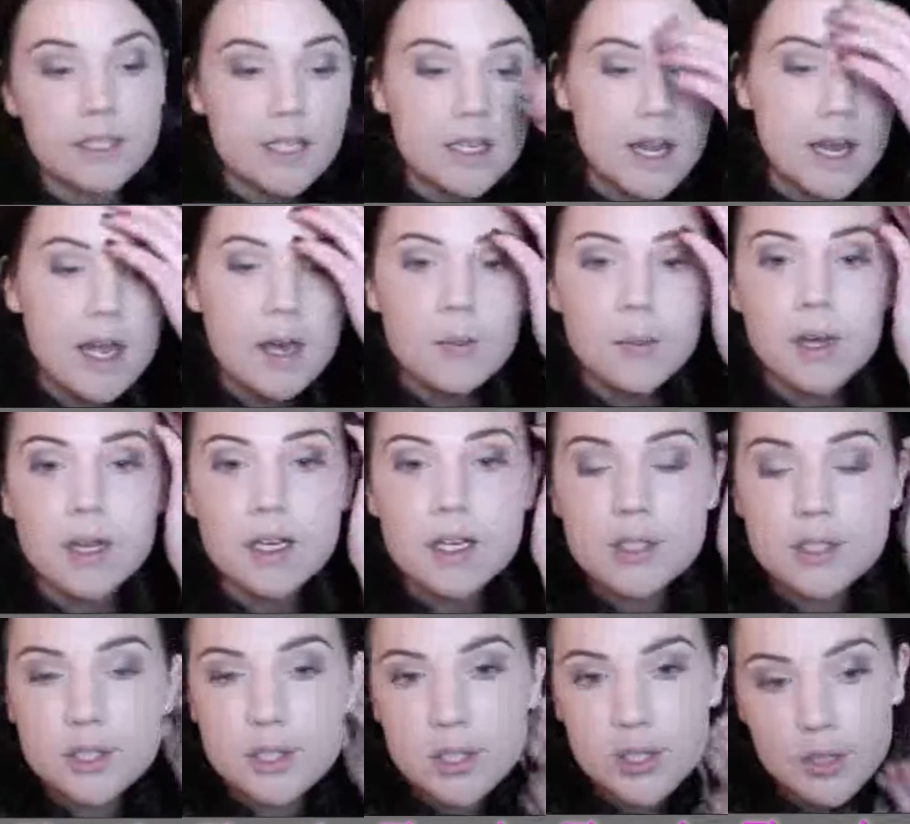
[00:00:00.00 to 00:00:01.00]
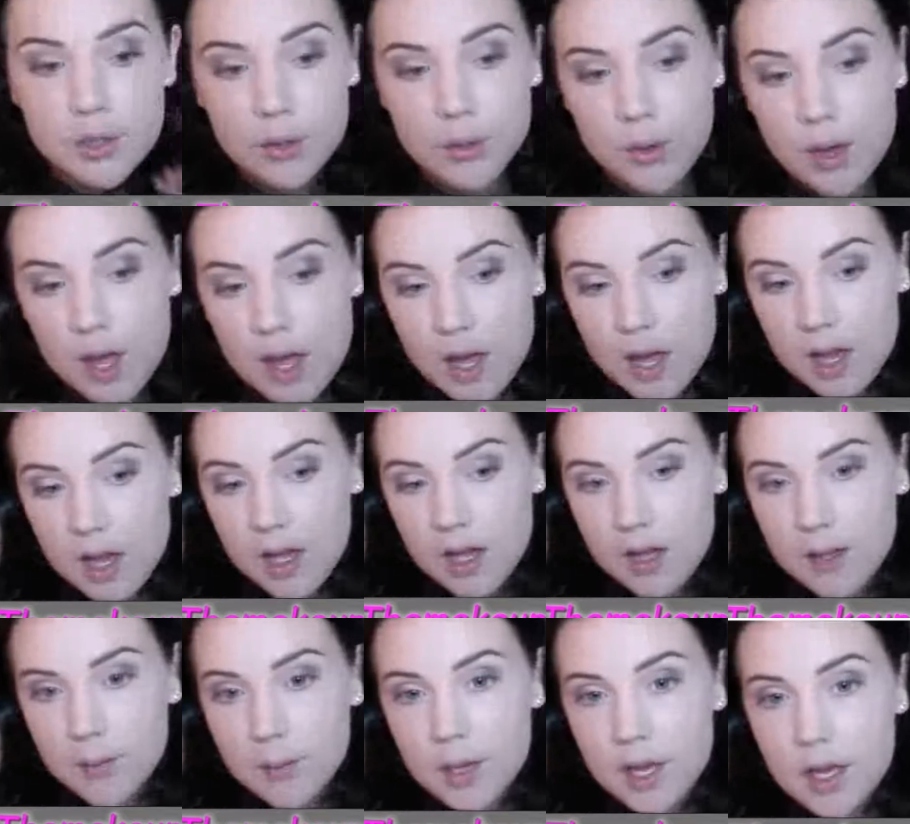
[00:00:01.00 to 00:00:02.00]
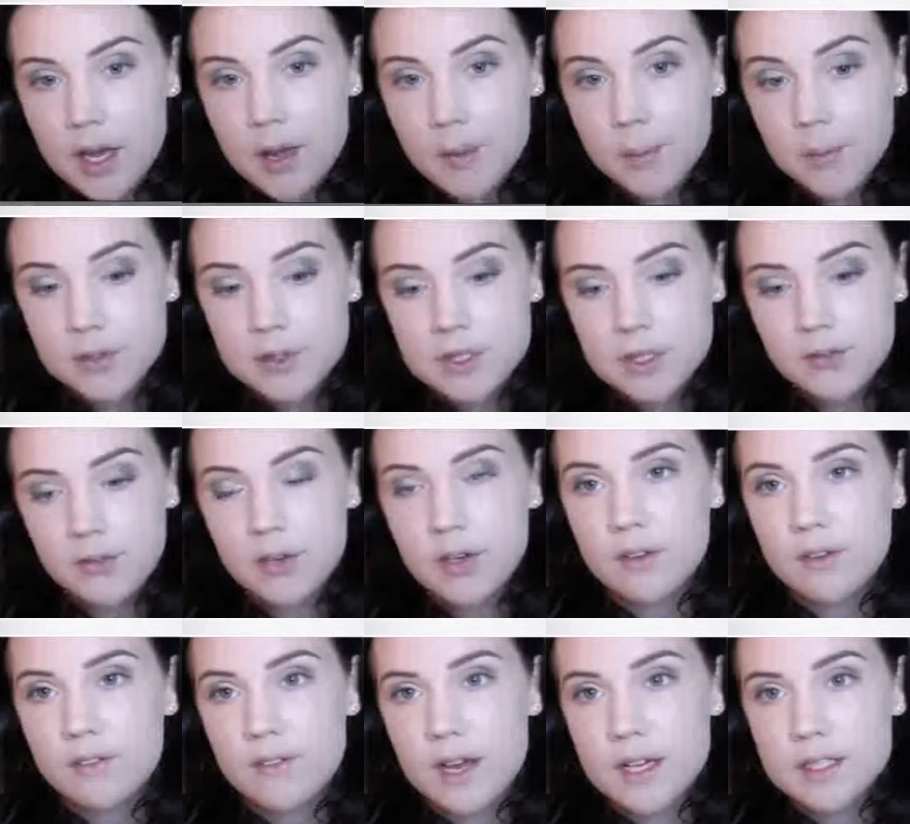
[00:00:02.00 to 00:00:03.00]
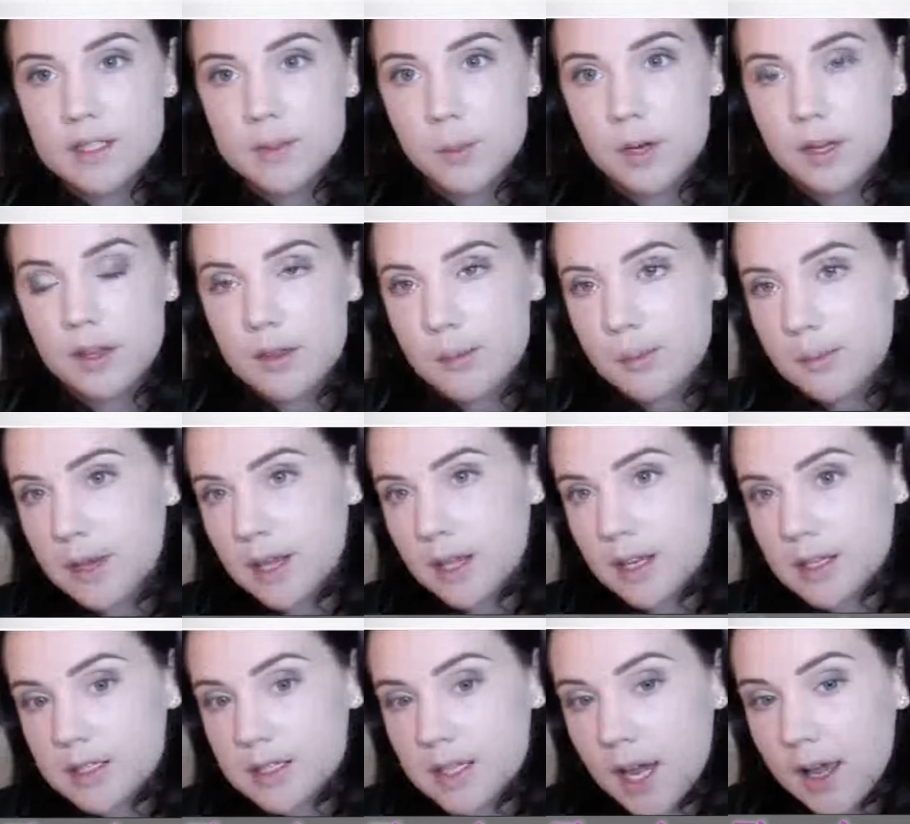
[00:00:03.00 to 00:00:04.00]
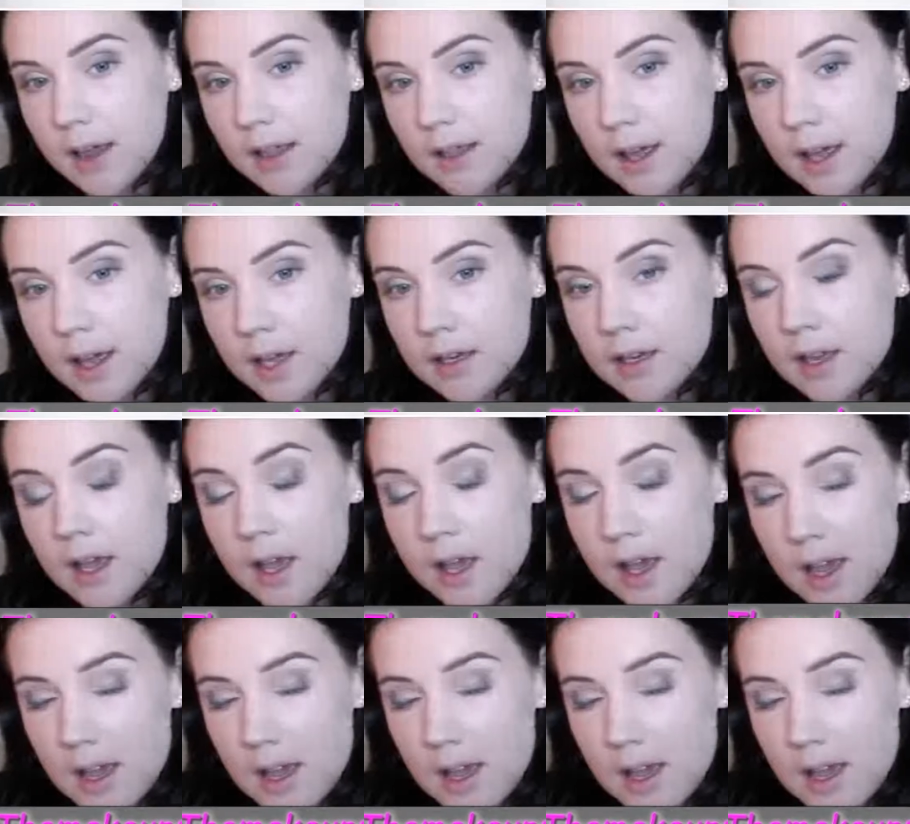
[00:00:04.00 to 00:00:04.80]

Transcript: And today I'm going to do a couple different effects, one of them being a tight line